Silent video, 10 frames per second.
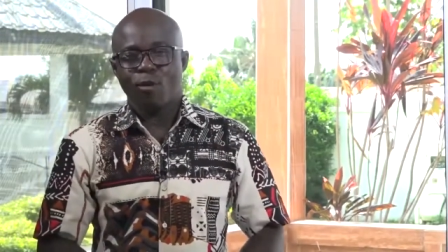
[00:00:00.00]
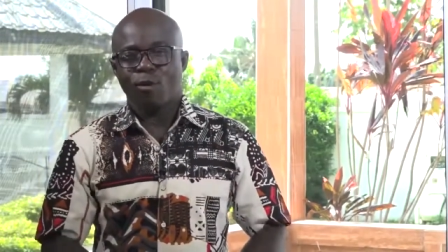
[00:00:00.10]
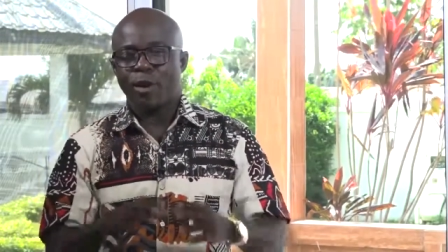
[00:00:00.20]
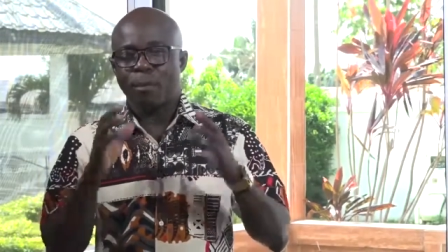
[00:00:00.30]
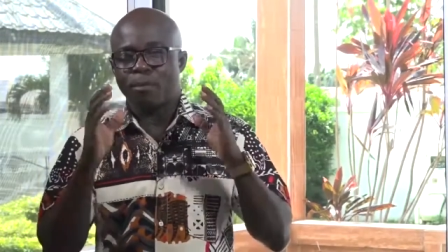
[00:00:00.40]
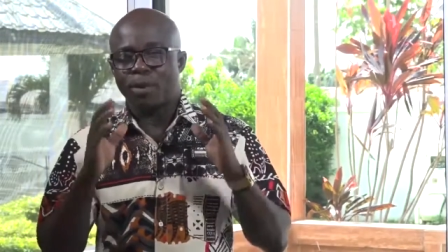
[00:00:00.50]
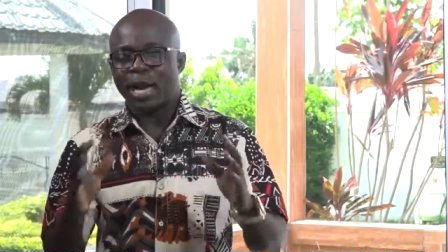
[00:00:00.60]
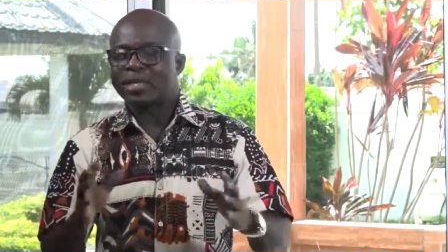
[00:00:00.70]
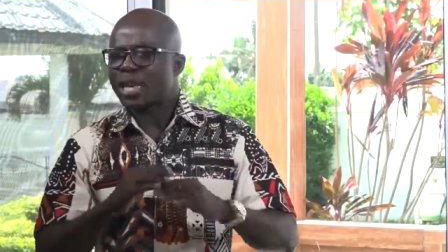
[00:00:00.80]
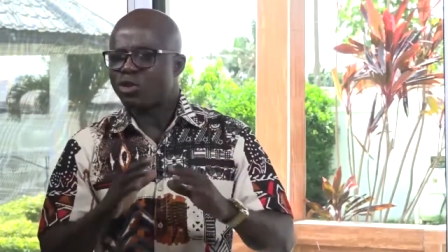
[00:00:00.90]
for a
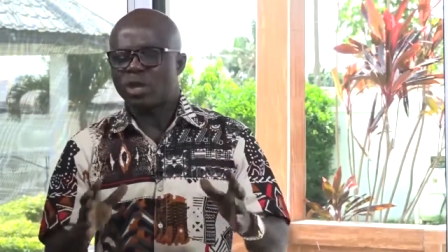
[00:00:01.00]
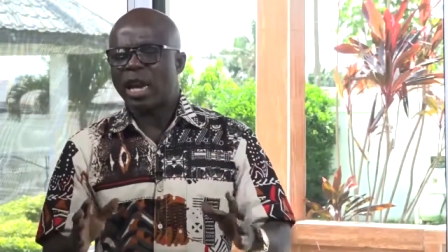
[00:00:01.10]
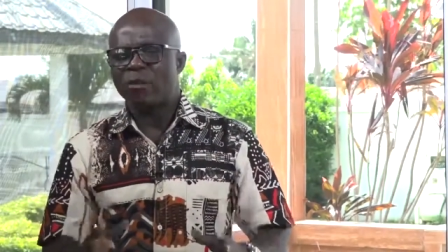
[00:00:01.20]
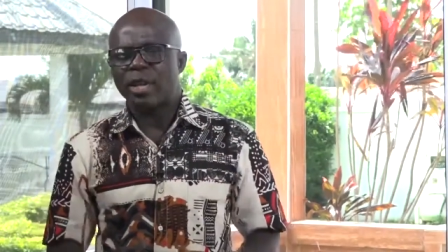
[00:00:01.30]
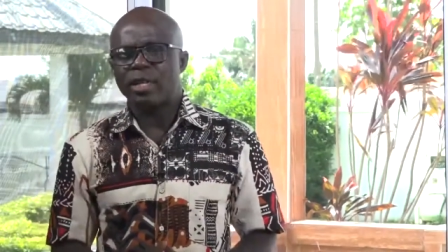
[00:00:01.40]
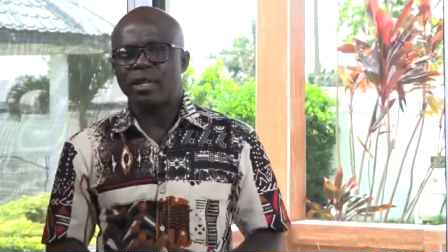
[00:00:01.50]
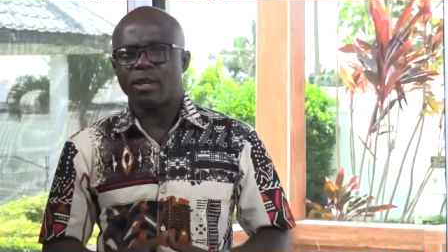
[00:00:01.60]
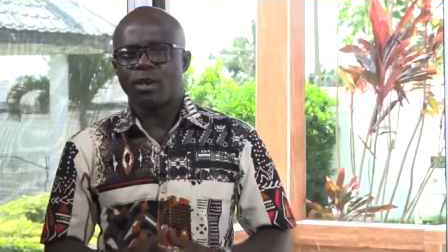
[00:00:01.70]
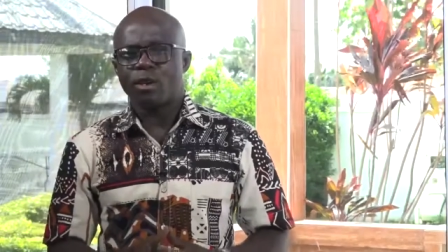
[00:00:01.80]
blast, as you get ready